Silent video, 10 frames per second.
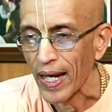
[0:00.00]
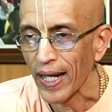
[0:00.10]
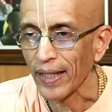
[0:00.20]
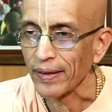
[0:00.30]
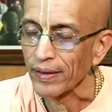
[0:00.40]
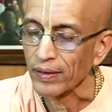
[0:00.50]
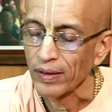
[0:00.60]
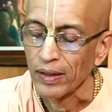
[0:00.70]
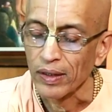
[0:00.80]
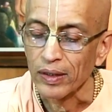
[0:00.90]

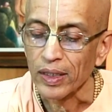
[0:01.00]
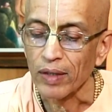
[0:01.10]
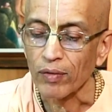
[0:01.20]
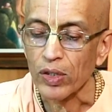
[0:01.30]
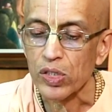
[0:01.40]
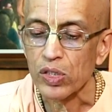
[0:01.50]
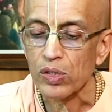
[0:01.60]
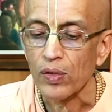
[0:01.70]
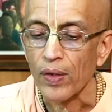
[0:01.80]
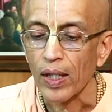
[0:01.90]
and he
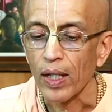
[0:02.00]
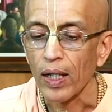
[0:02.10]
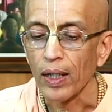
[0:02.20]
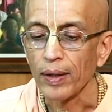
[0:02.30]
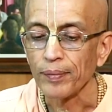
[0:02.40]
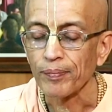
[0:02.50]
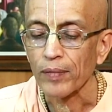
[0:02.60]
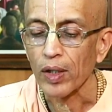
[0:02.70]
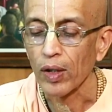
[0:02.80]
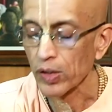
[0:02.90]
was uh,
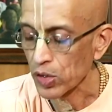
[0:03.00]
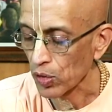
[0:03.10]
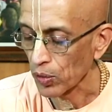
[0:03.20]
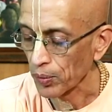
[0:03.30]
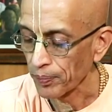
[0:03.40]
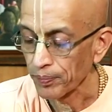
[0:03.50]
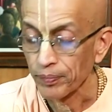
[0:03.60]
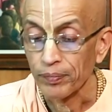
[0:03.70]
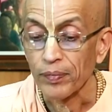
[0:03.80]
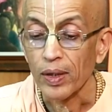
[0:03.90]
also
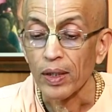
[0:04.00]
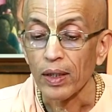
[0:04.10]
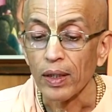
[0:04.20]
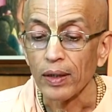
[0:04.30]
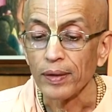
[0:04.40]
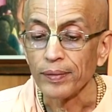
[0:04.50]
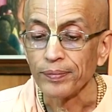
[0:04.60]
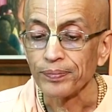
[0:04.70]
uh,